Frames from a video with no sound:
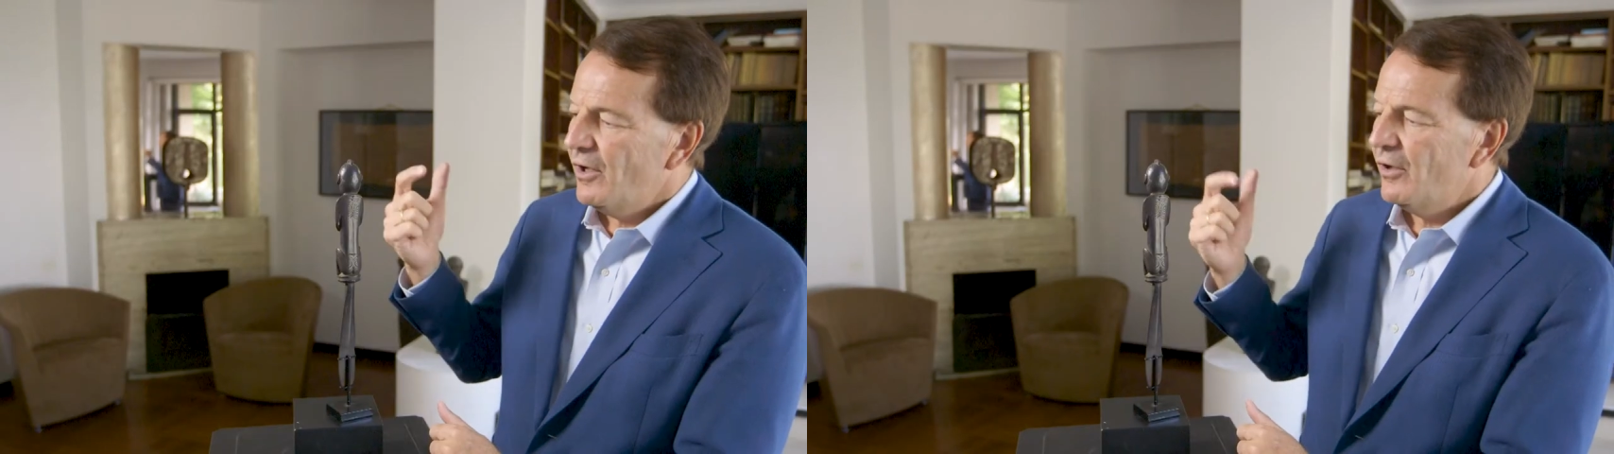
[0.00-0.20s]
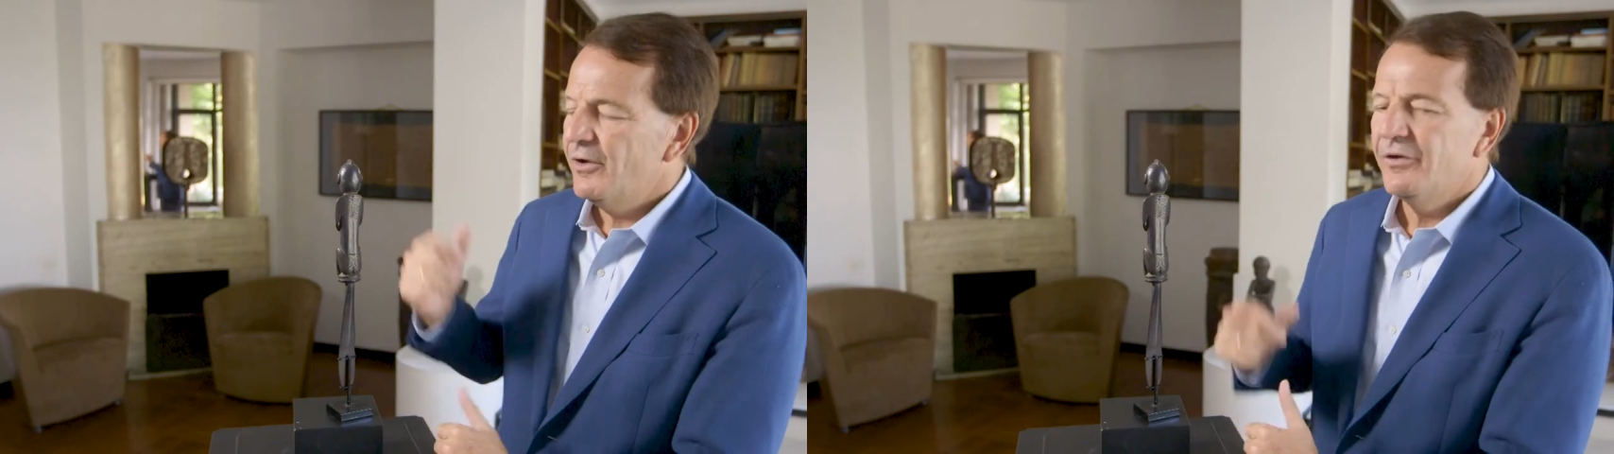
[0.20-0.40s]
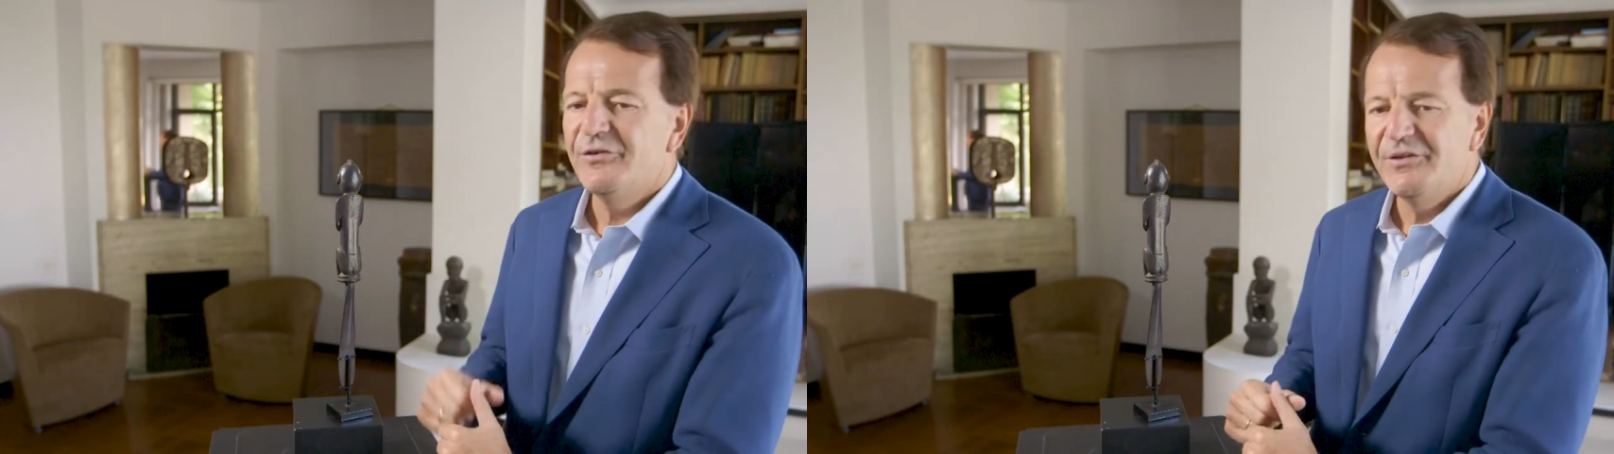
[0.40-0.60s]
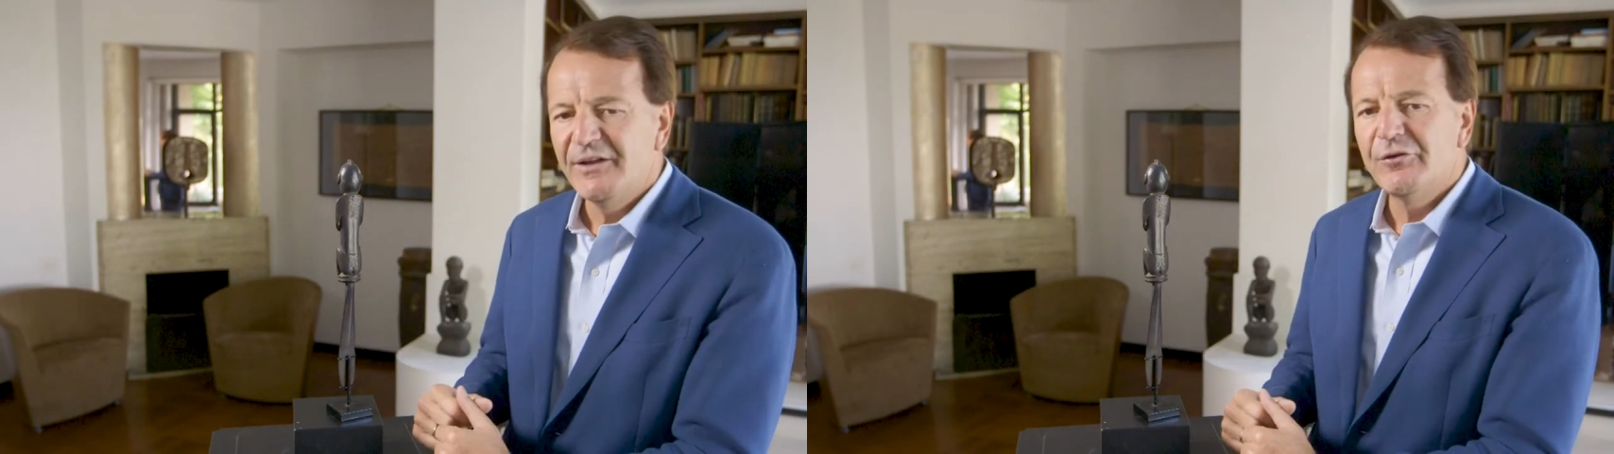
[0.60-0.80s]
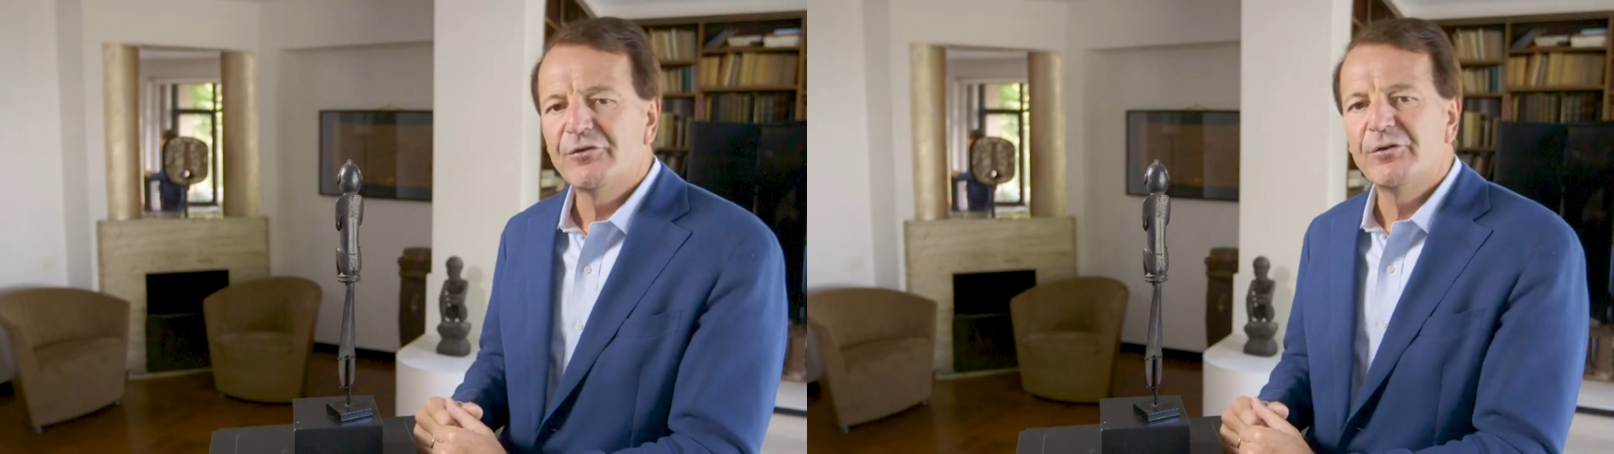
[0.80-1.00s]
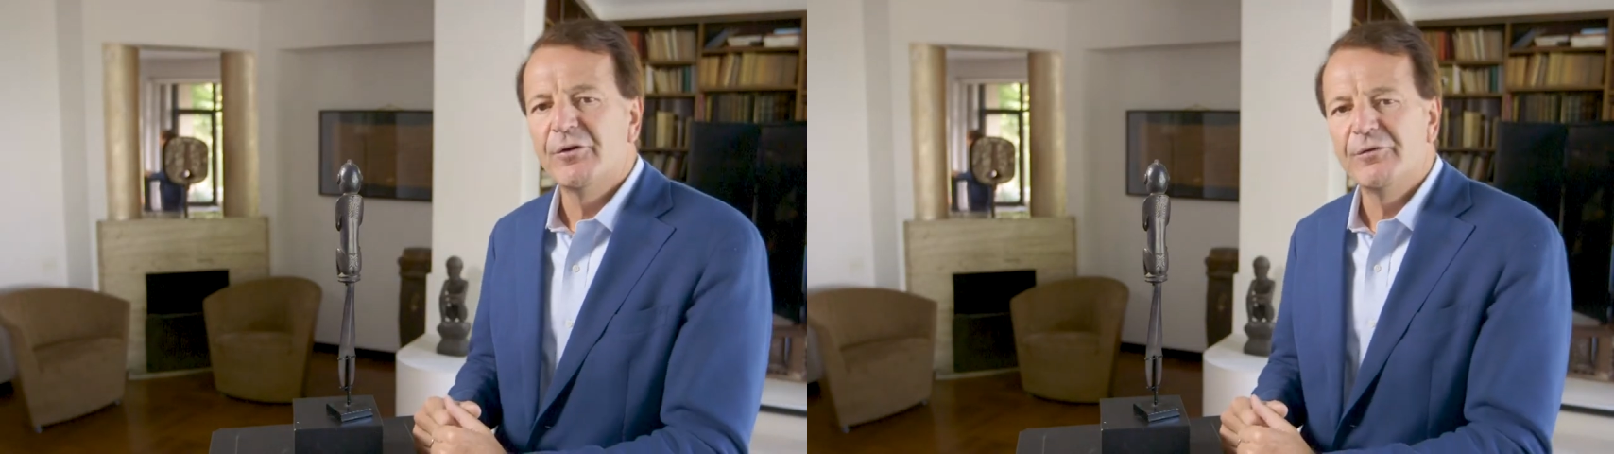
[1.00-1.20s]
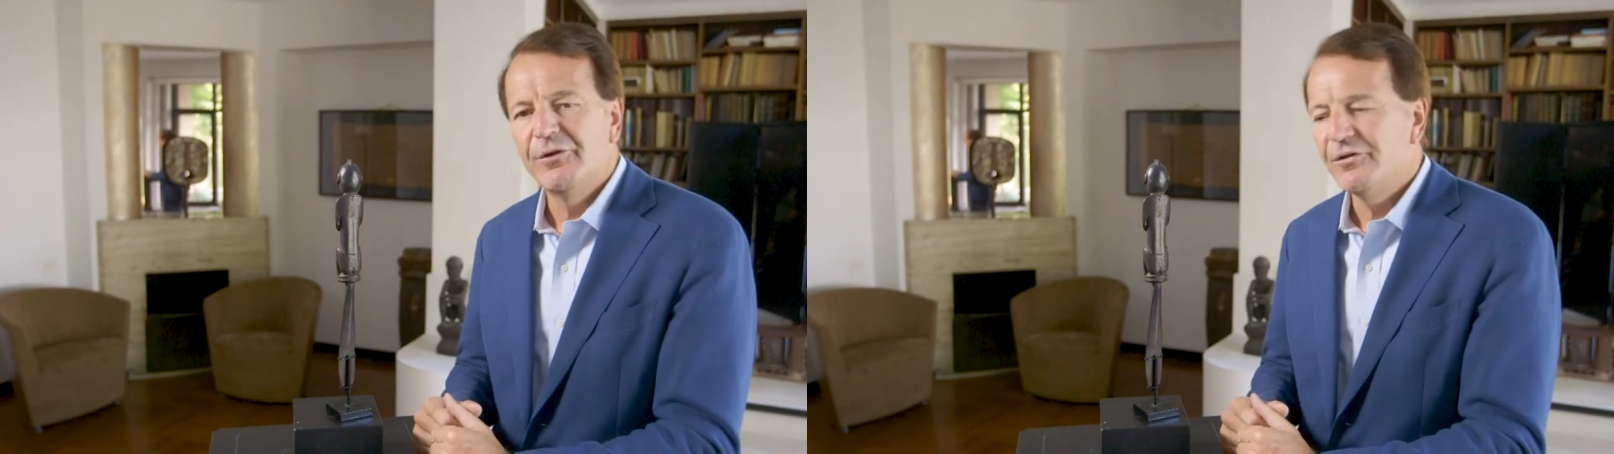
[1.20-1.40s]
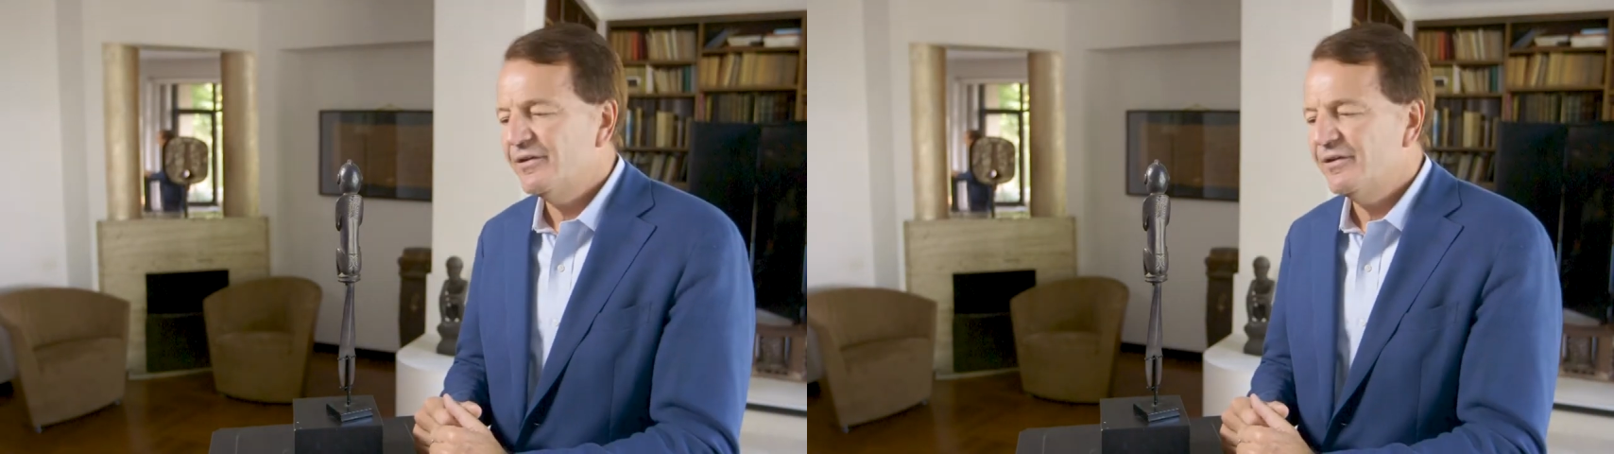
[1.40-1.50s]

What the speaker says: are a signature of the